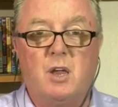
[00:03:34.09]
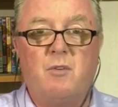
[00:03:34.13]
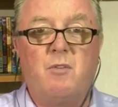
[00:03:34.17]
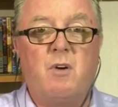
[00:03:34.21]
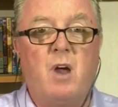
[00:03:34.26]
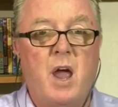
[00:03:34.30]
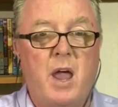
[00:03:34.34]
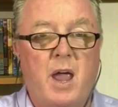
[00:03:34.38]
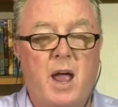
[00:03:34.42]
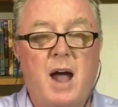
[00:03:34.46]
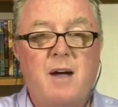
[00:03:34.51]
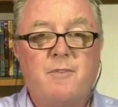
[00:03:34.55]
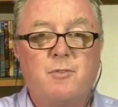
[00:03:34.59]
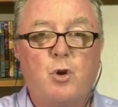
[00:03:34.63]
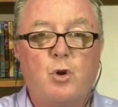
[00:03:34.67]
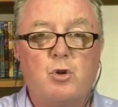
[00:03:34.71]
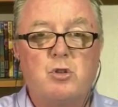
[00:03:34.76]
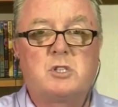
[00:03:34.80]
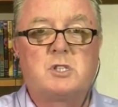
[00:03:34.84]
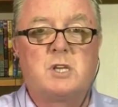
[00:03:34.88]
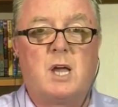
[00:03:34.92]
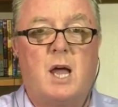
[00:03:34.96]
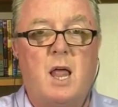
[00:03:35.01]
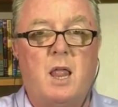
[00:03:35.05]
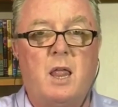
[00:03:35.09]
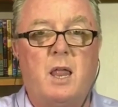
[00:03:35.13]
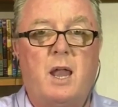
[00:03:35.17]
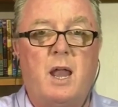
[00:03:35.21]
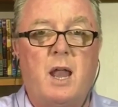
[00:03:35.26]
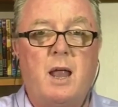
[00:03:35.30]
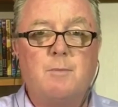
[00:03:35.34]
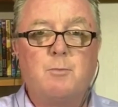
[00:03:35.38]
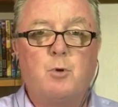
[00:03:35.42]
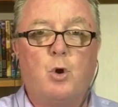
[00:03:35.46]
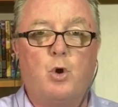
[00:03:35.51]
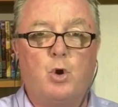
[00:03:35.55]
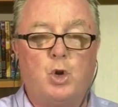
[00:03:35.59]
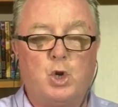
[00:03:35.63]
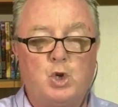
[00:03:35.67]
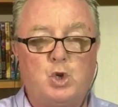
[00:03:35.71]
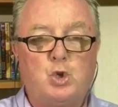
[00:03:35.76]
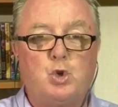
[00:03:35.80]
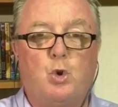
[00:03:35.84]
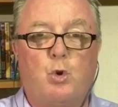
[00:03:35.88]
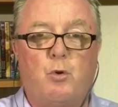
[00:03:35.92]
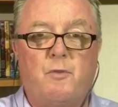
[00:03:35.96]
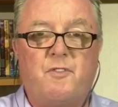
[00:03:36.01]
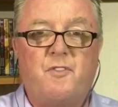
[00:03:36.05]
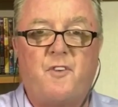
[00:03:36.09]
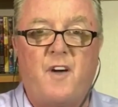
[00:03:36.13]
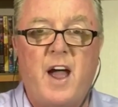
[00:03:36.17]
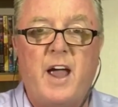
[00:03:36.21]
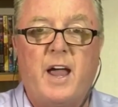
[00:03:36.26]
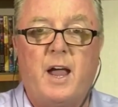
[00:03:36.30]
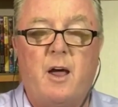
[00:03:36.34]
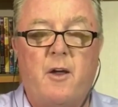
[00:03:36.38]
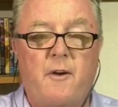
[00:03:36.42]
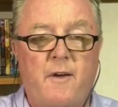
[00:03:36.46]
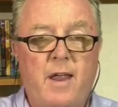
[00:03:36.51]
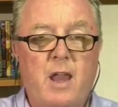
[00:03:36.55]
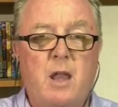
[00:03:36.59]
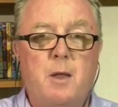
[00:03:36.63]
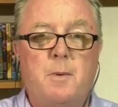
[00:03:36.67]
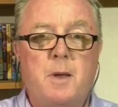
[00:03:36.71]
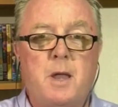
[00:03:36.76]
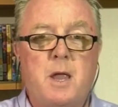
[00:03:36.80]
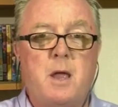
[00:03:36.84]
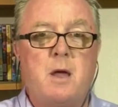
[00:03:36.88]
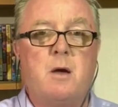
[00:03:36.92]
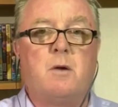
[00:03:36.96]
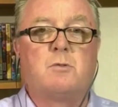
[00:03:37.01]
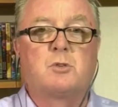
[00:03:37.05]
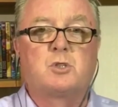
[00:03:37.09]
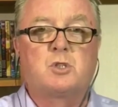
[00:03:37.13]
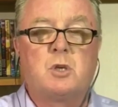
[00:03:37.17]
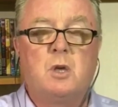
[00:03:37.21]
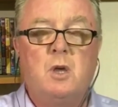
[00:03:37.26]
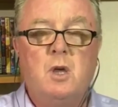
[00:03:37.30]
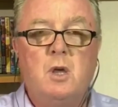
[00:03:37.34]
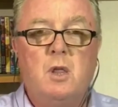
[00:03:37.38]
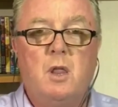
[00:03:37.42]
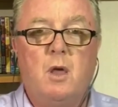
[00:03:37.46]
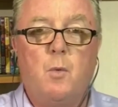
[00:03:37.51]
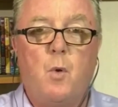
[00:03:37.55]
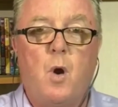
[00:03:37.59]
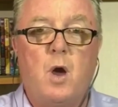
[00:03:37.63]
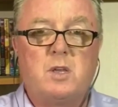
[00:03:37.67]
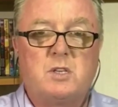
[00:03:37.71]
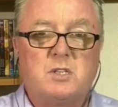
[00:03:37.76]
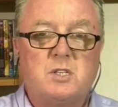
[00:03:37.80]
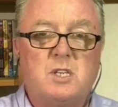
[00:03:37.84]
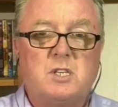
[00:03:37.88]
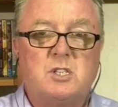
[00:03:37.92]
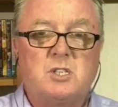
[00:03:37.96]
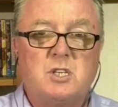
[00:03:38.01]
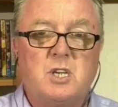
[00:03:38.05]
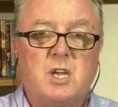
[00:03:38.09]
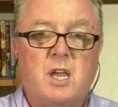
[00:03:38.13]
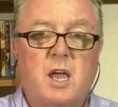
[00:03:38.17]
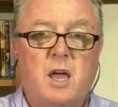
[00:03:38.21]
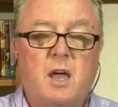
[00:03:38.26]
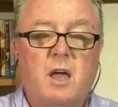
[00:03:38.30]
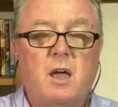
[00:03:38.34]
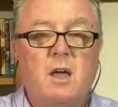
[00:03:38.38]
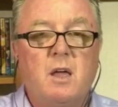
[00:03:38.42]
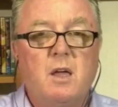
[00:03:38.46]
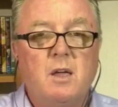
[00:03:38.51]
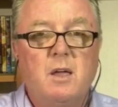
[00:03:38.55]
right, I've got talent, and I'm going to show Frank or anybody else that wants to see it.